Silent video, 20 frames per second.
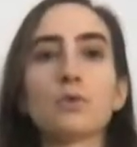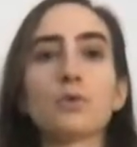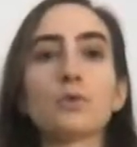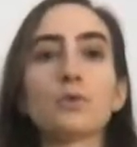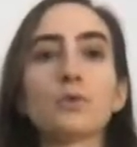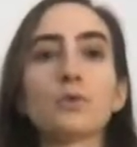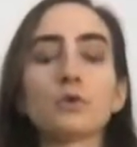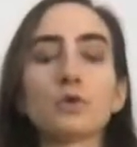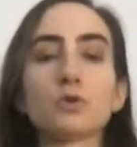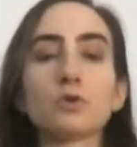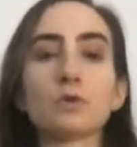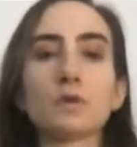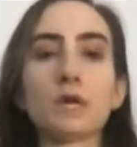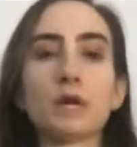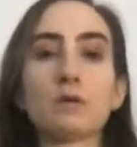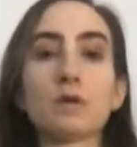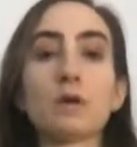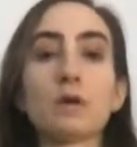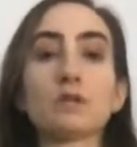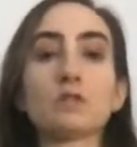both go
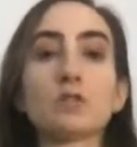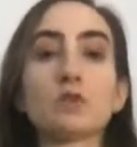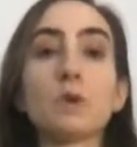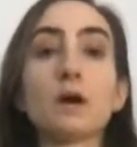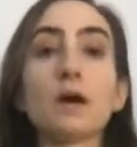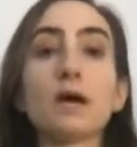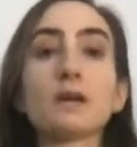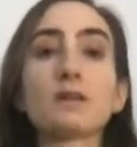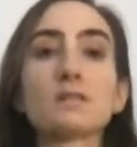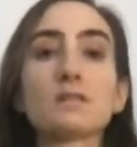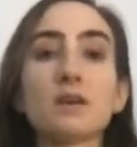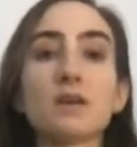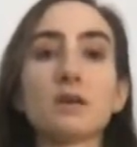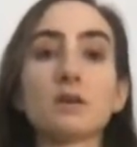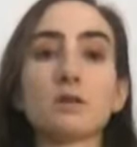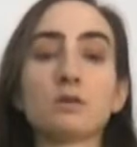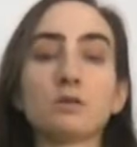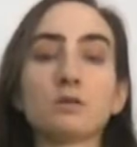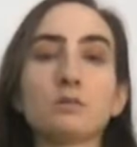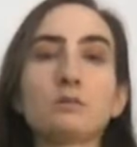down. As you
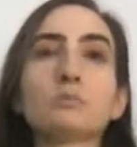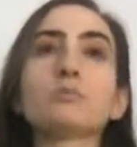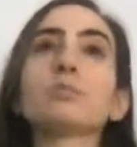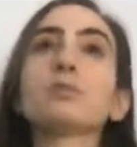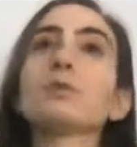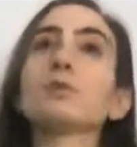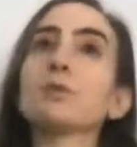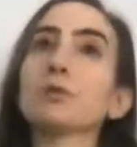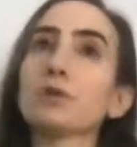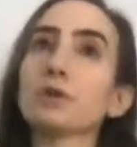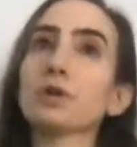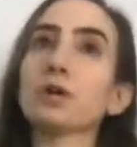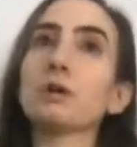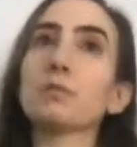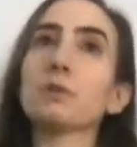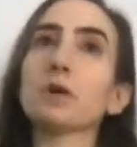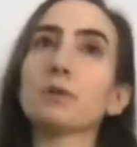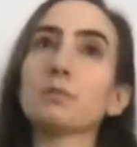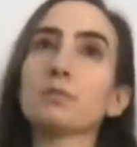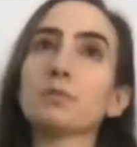exhale, both
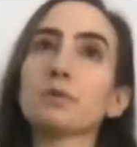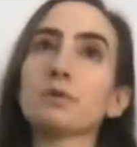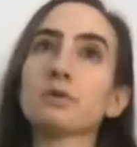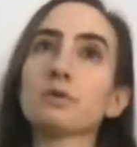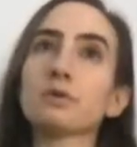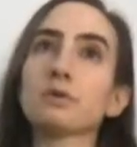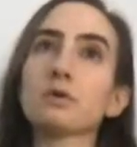come up.